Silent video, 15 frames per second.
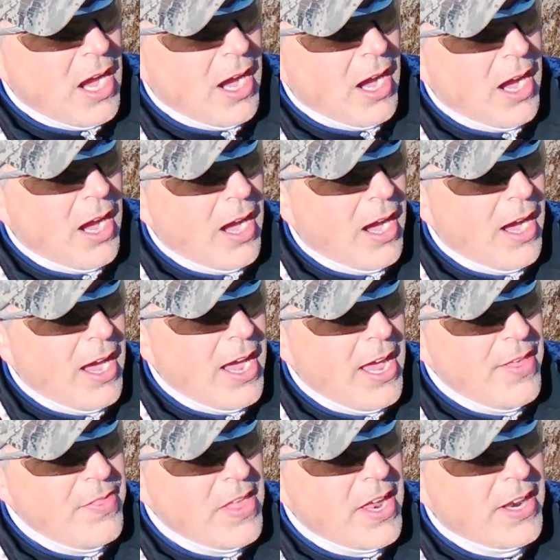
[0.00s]

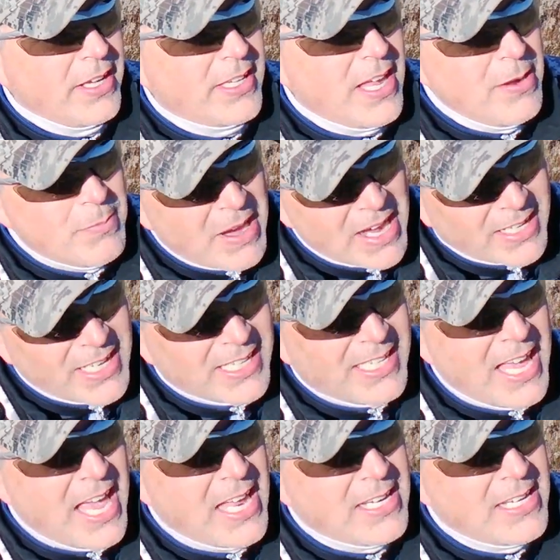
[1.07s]
And then I came back
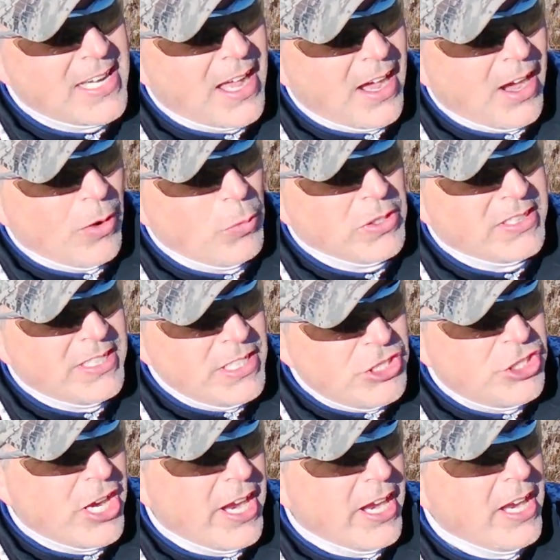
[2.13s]
again with
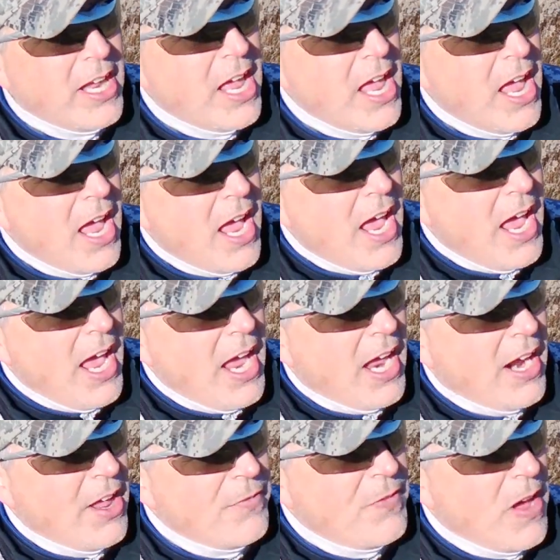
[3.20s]
DJ,
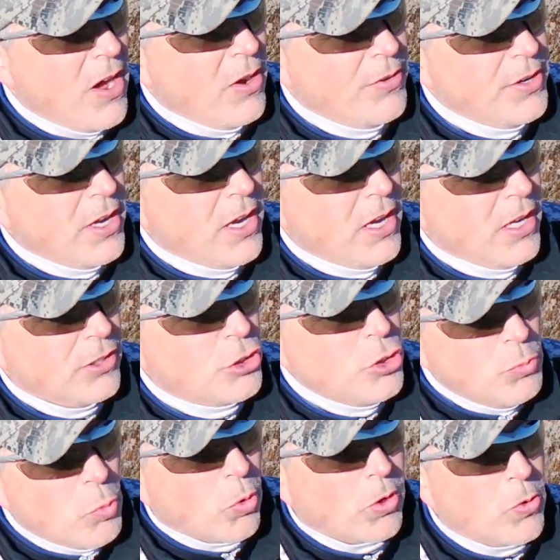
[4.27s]
and I found
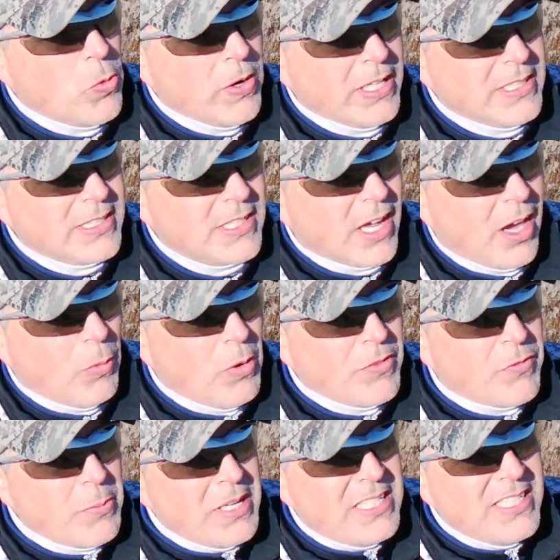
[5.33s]
2 more coins,
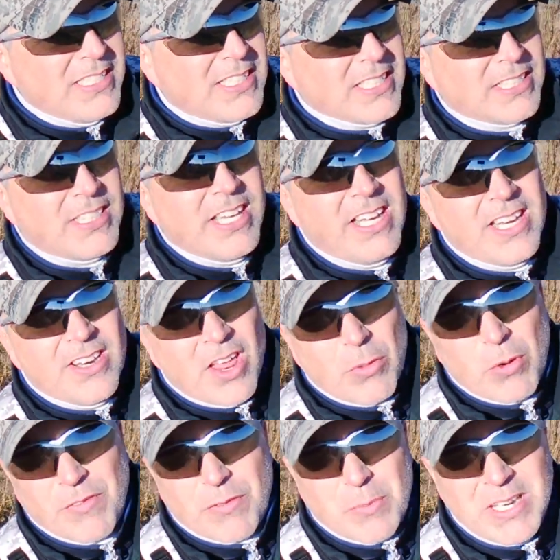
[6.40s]
one from 1816,
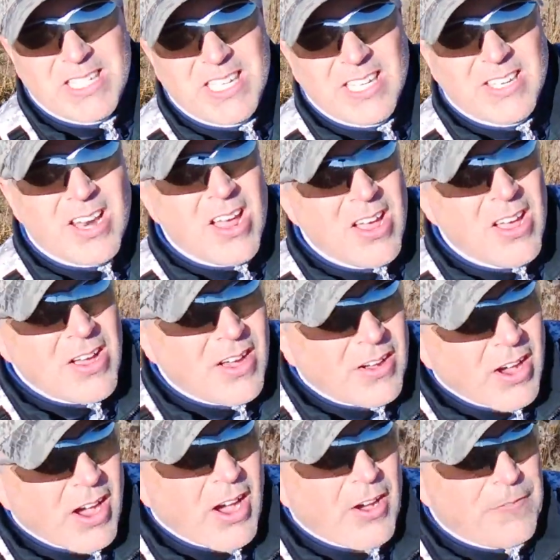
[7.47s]
another one from
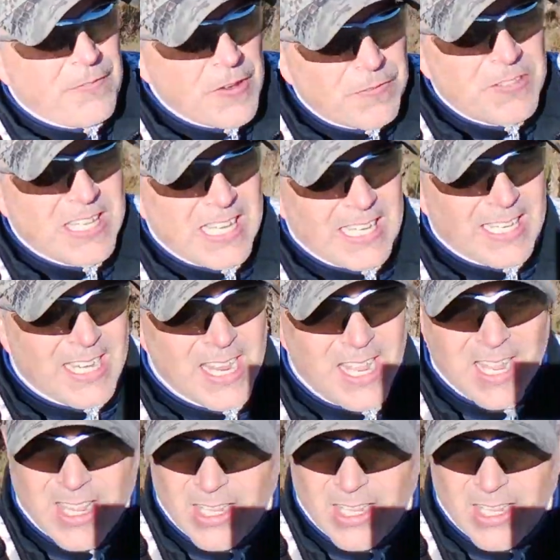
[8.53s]
1815.